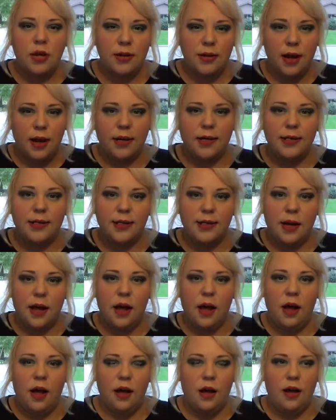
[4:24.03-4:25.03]
gust
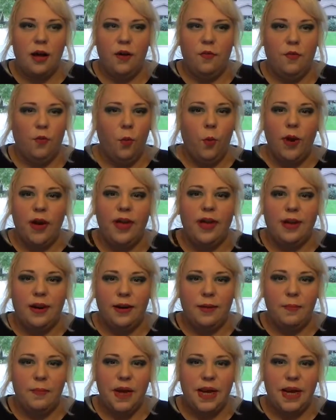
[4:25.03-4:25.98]
of wind